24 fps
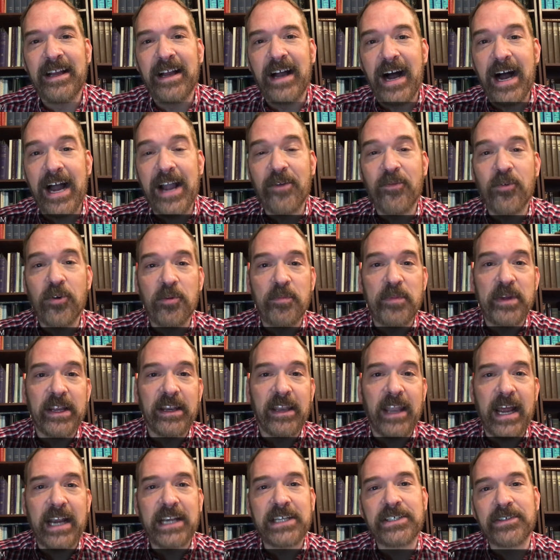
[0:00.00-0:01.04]
I will be
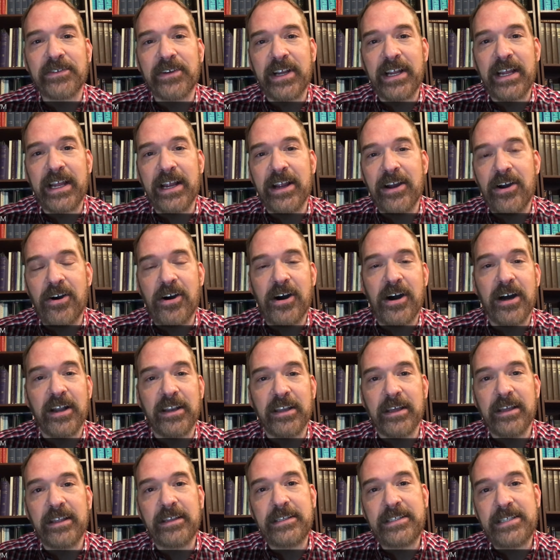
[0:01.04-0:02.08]
lecturing
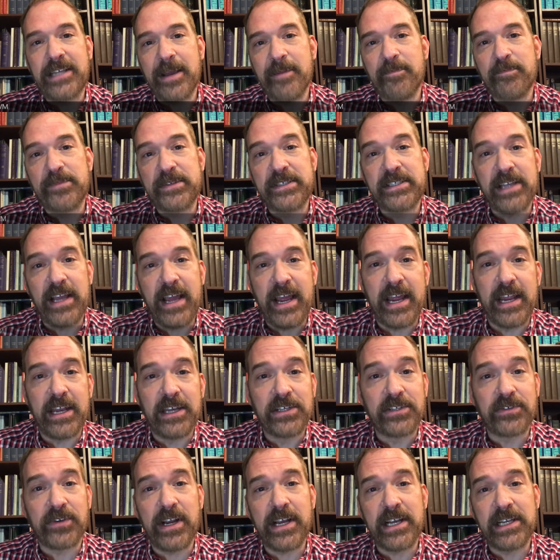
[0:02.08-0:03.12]
on tips and
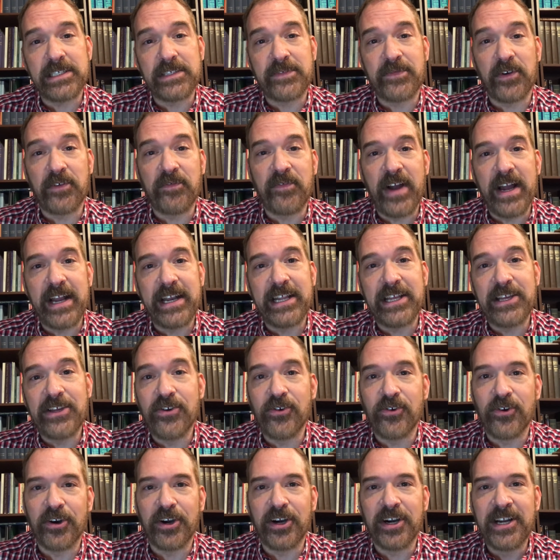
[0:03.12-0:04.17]
tricks for finding
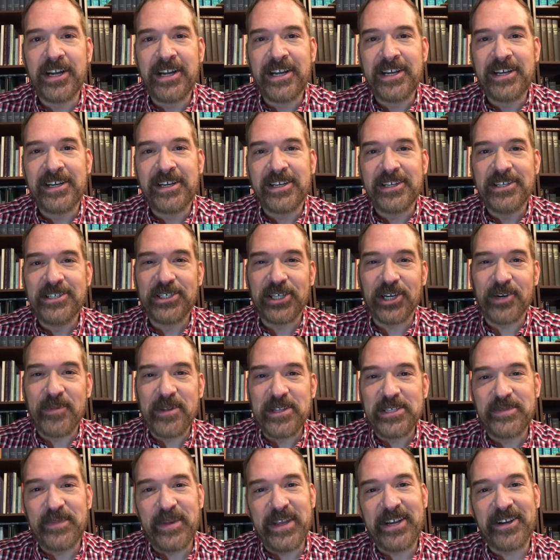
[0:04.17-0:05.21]
your German
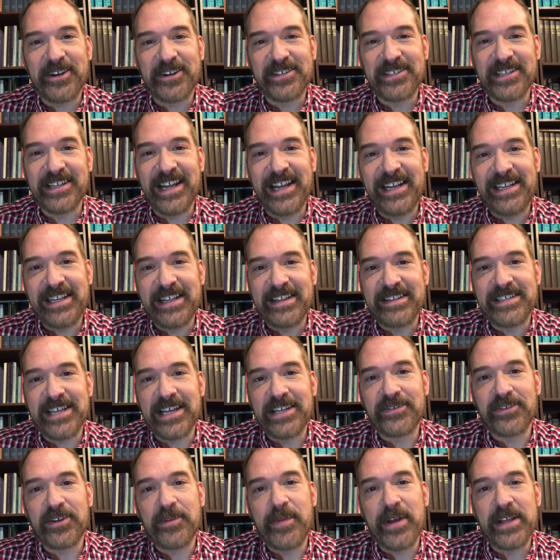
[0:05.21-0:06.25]
speakers in 18th
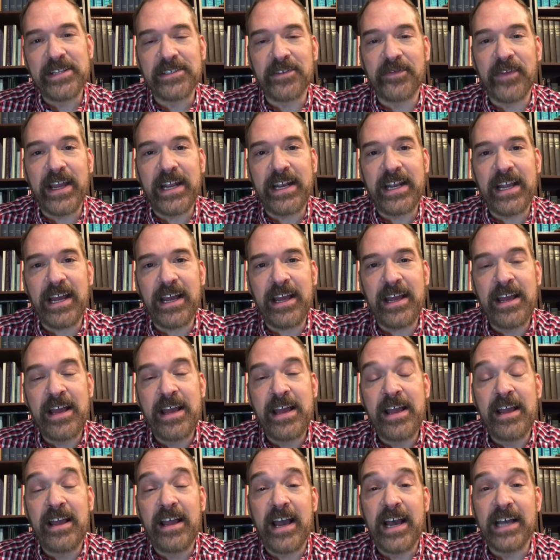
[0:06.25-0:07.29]
century Pennsylvania,
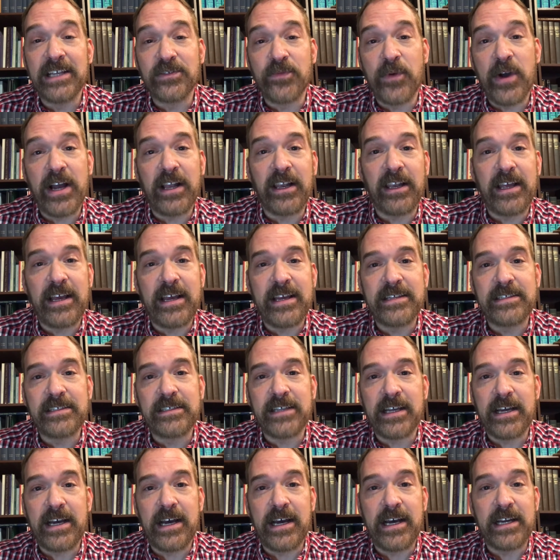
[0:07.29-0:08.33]
as well as
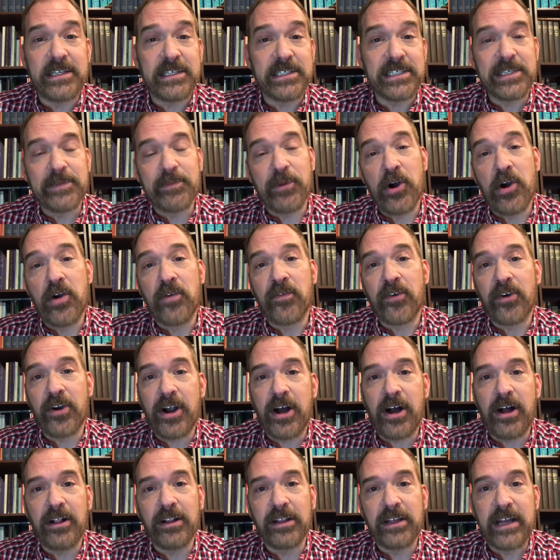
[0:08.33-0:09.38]
just some
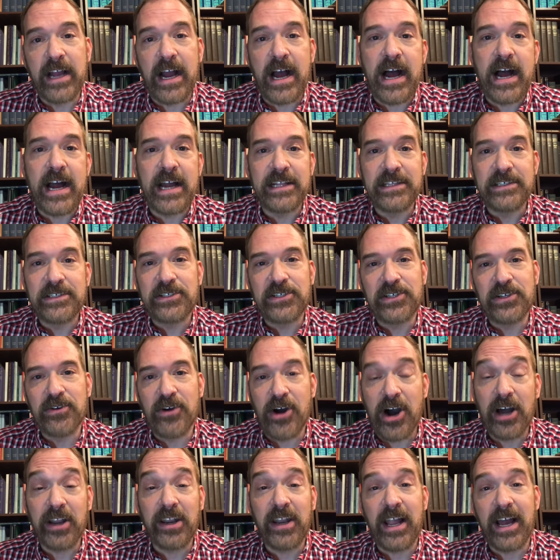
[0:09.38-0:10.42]
overall guides to
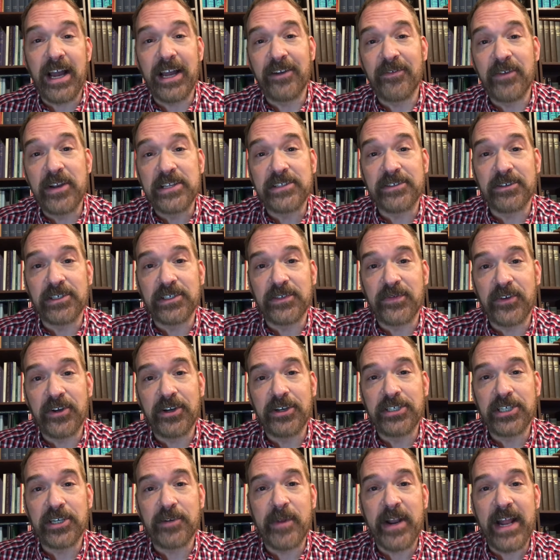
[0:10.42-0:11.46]
online research for your
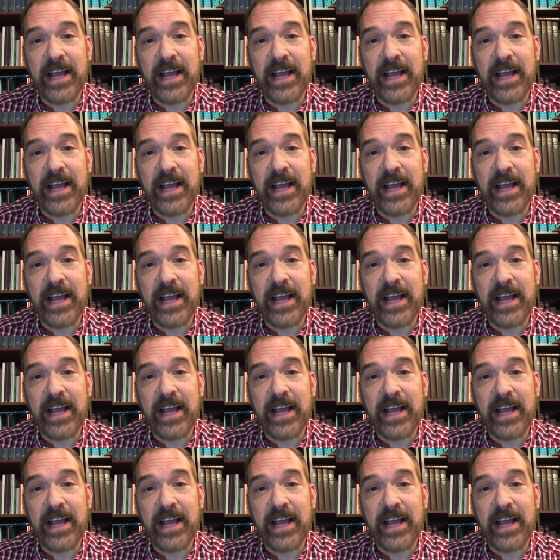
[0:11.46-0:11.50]
German